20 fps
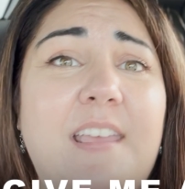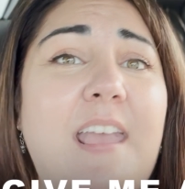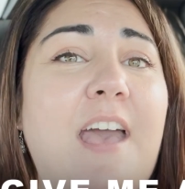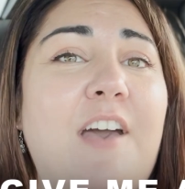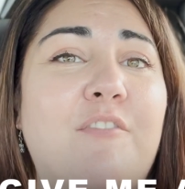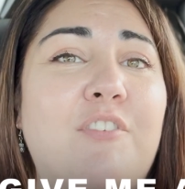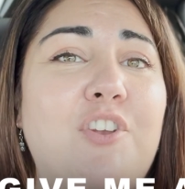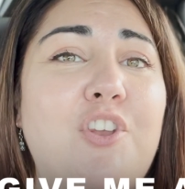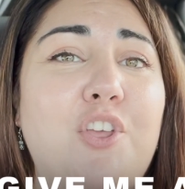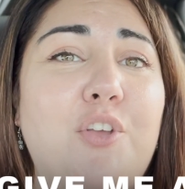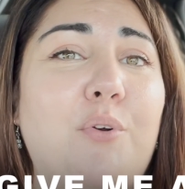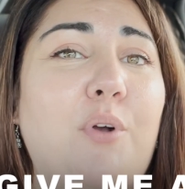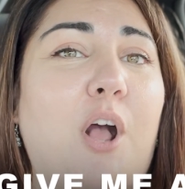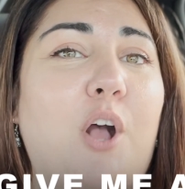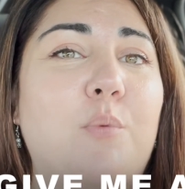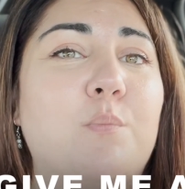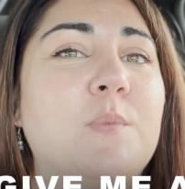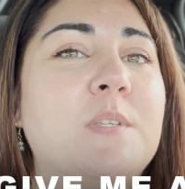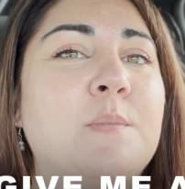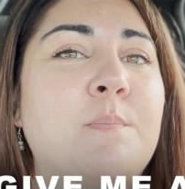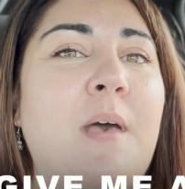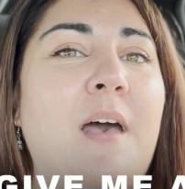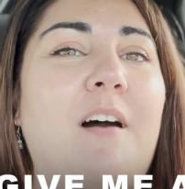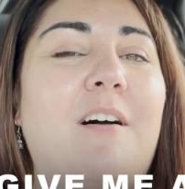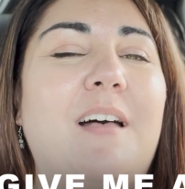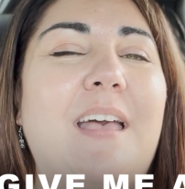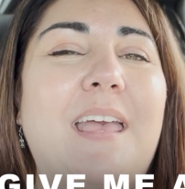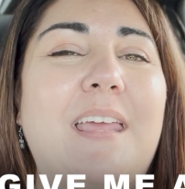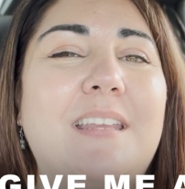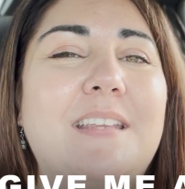have a new home
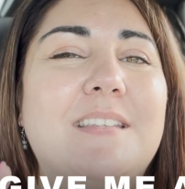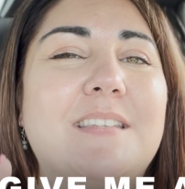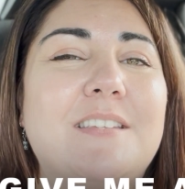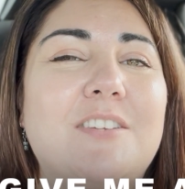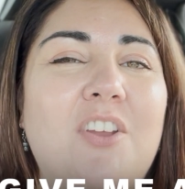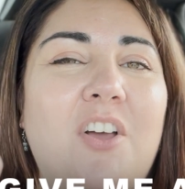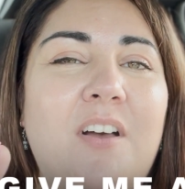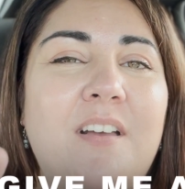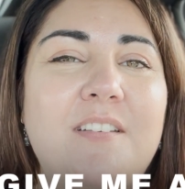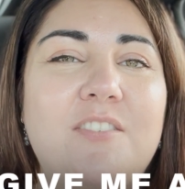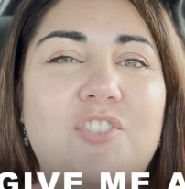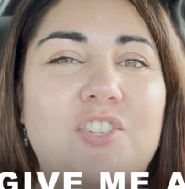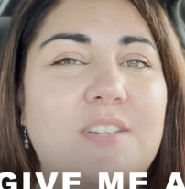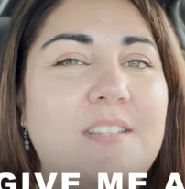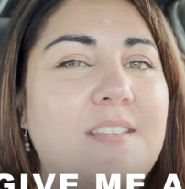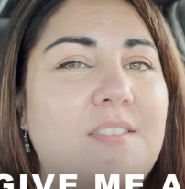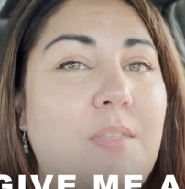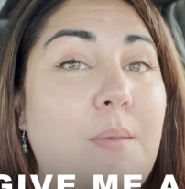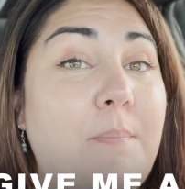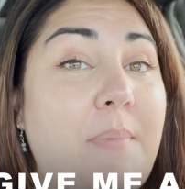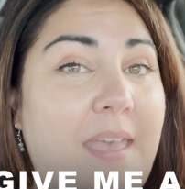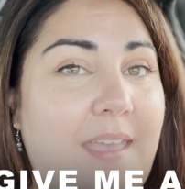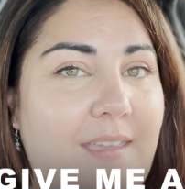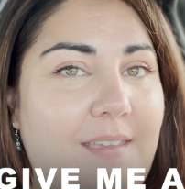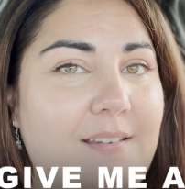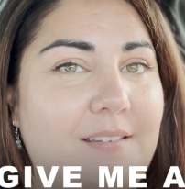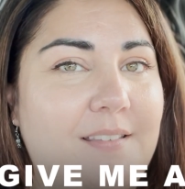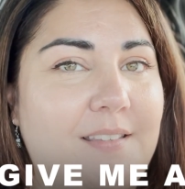smell, and it's not just the paints.